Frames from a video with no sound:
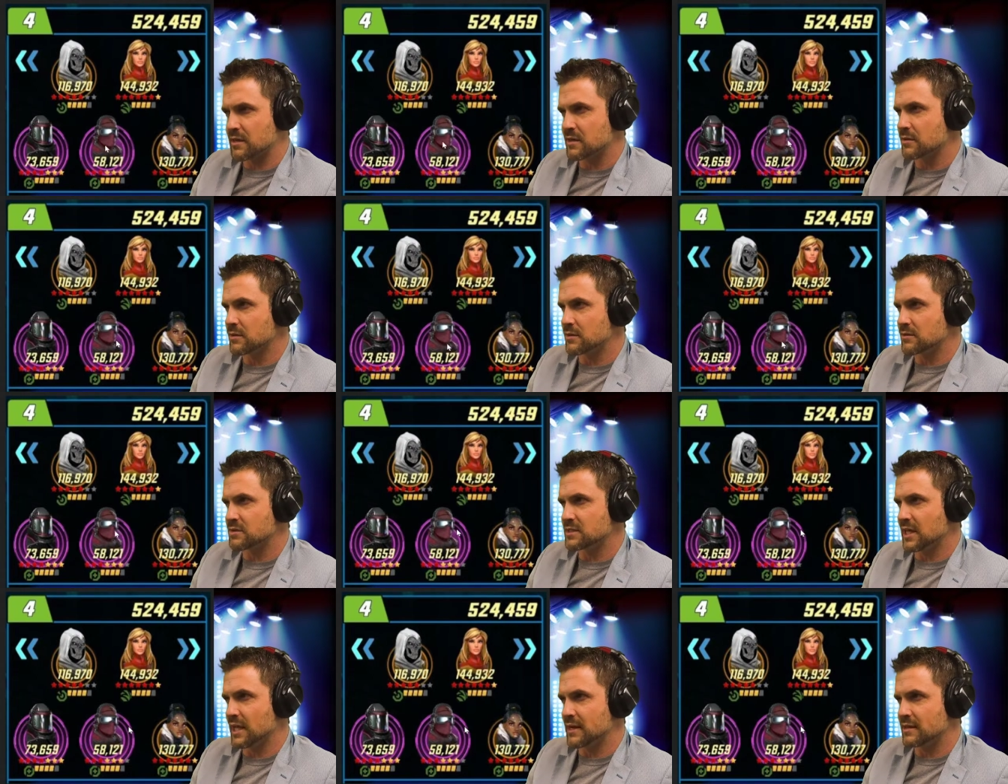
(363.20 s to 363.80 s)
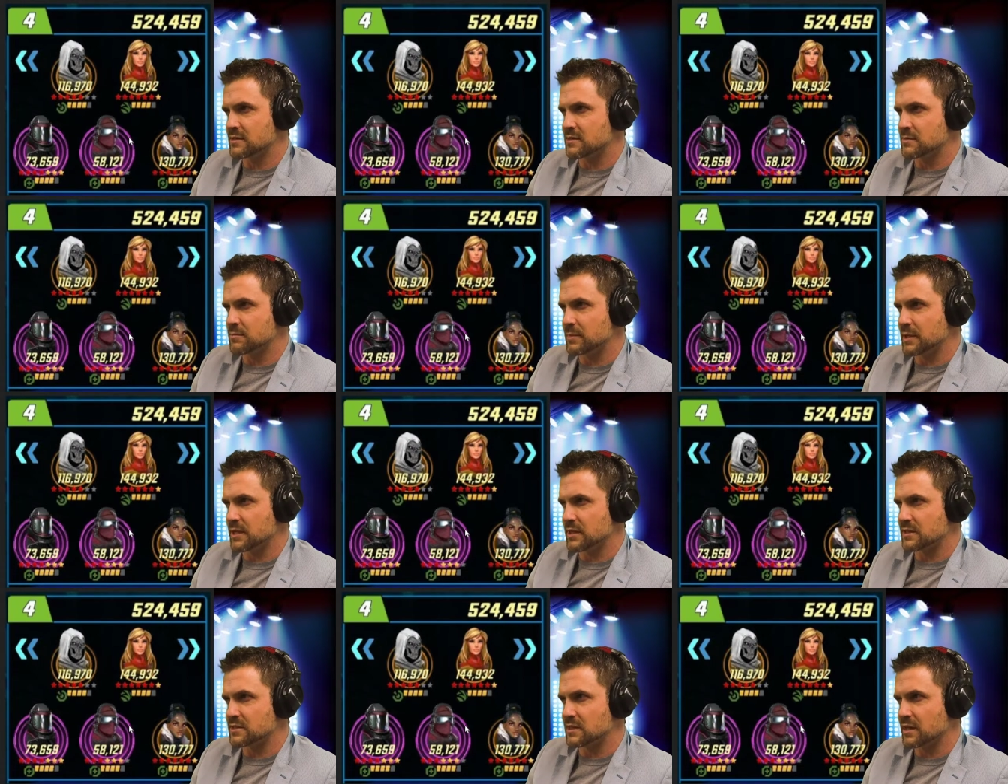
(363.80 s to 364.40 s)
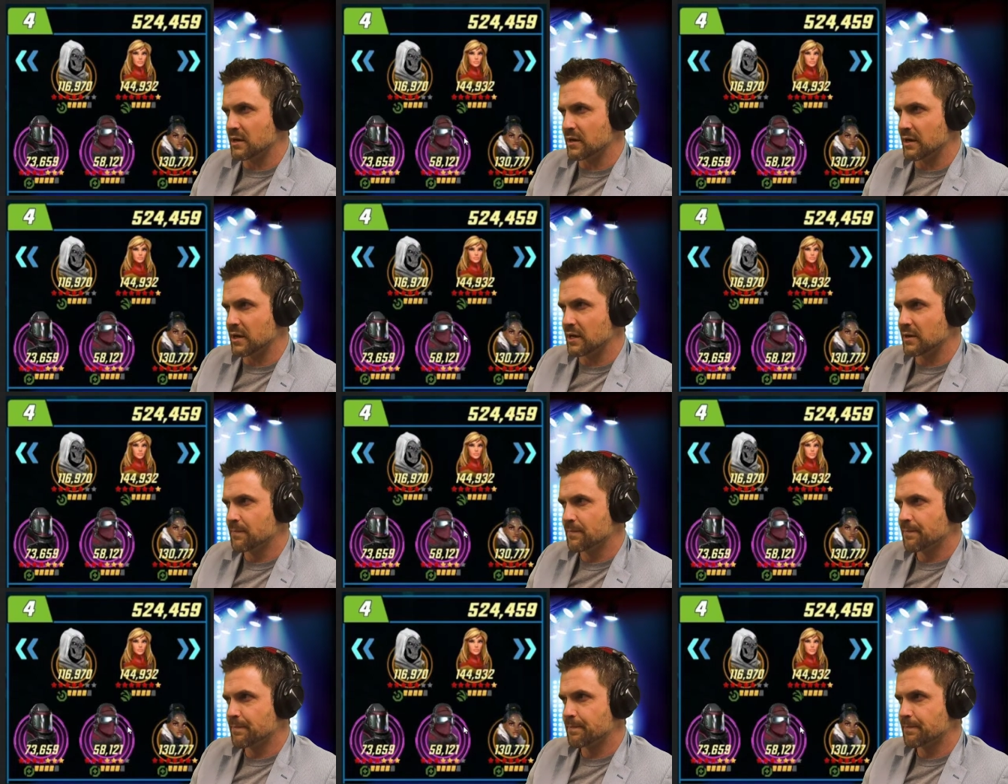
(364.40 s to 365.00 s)
Lieutenant's
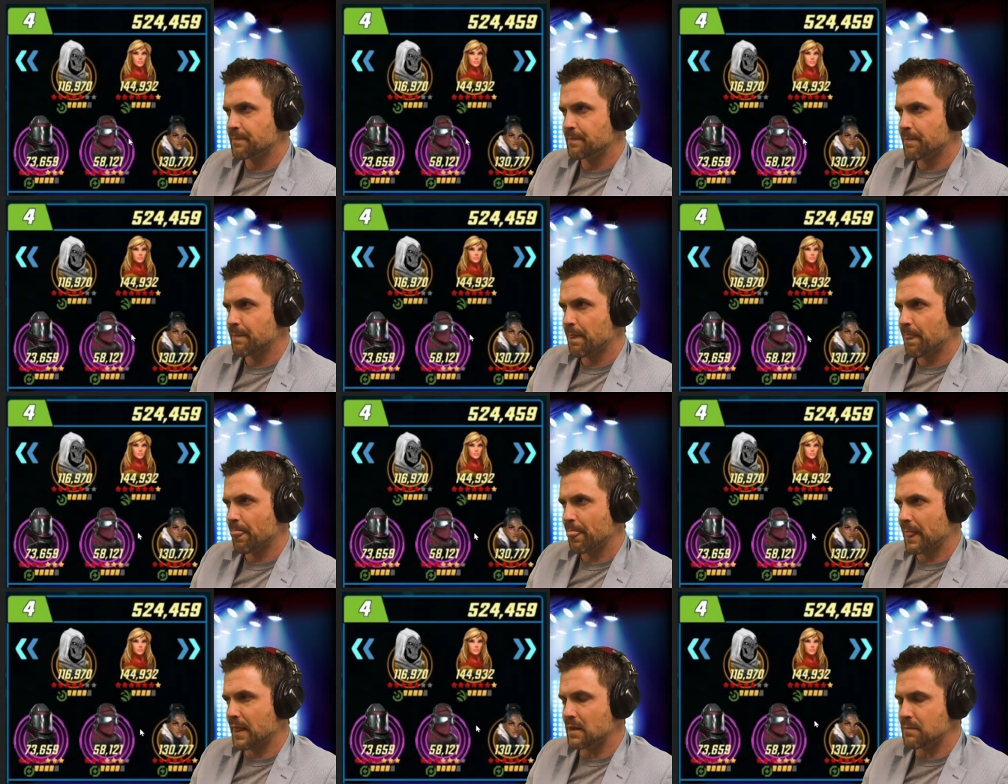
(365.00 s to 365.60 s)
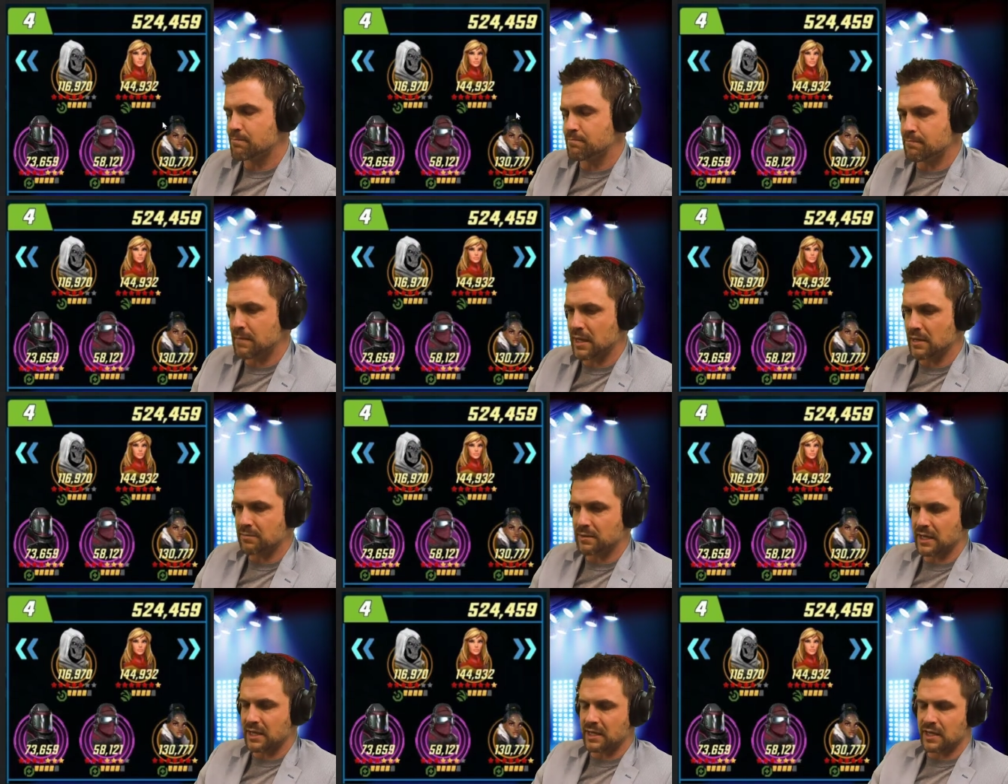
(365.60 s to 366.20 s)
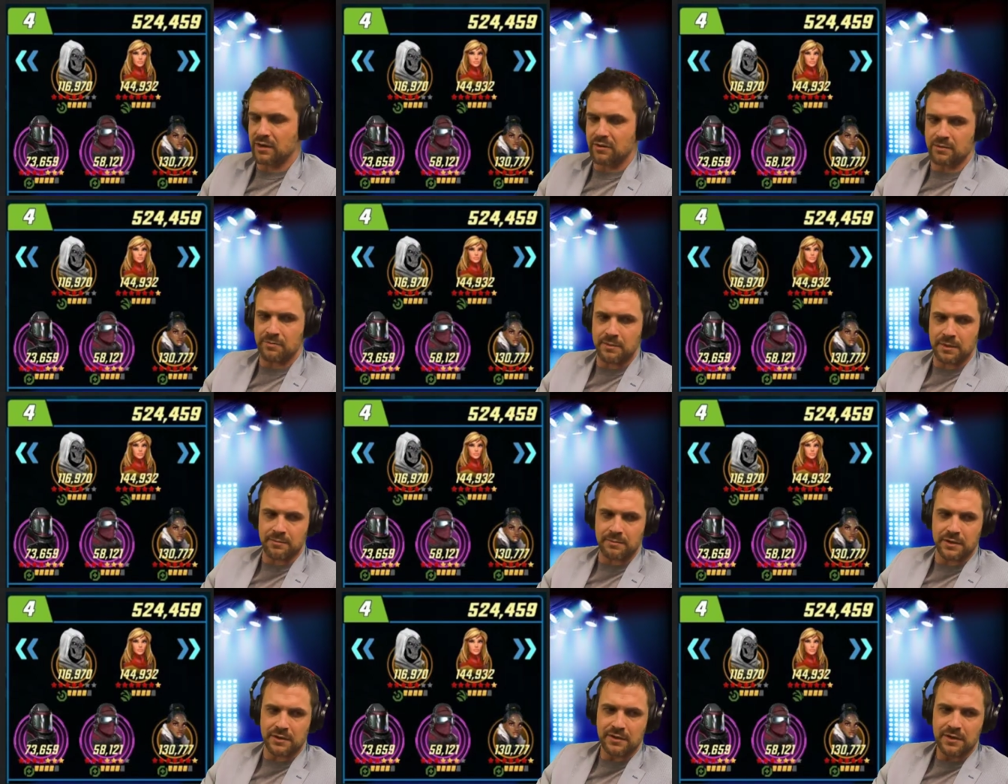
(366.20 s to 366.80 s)
military. He might be, I can't
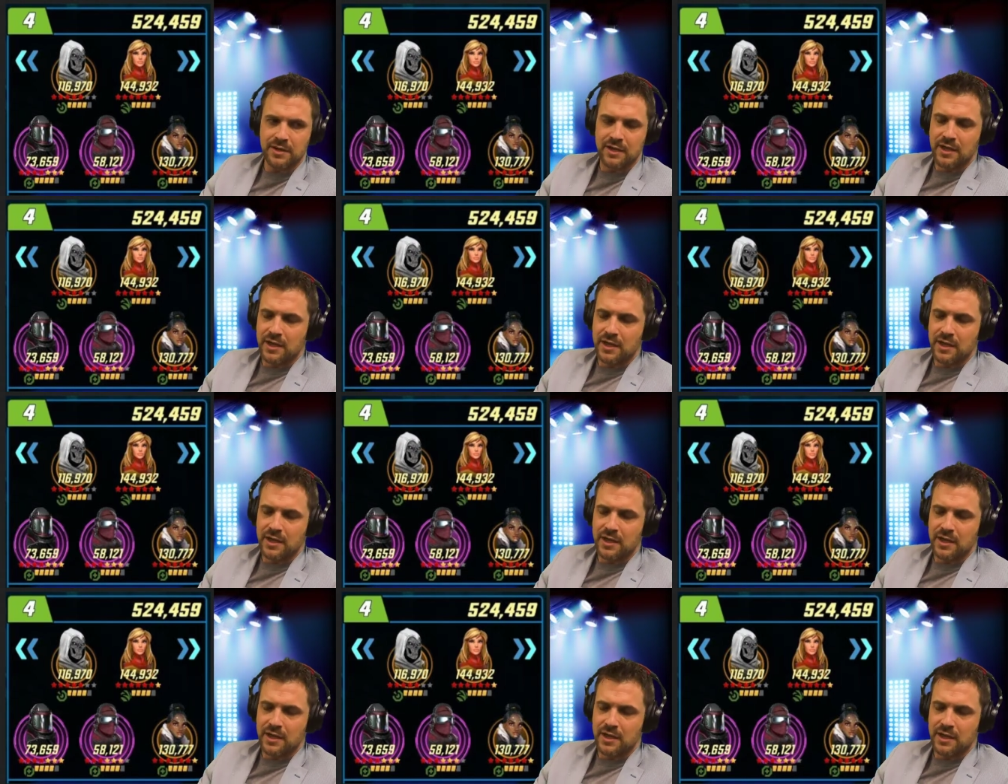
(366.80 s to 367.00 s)
remember.